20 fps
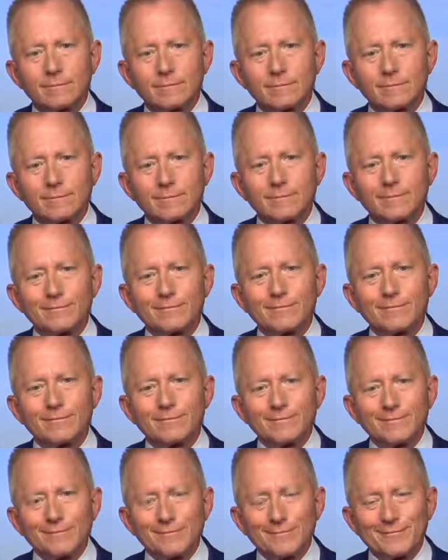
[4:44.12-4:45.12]

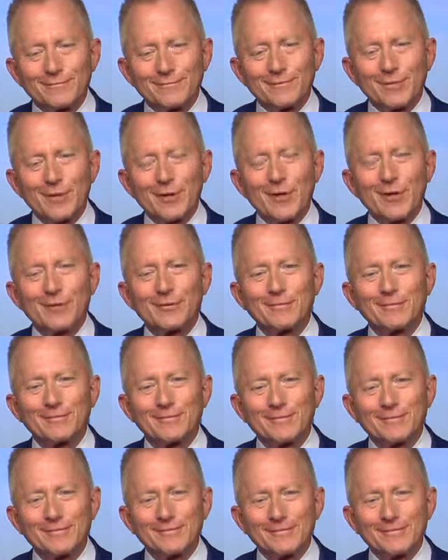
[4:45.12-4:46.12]

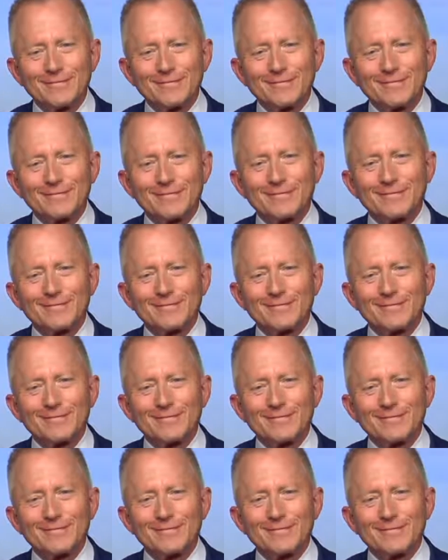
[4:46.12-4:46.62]
The person shown says nothing.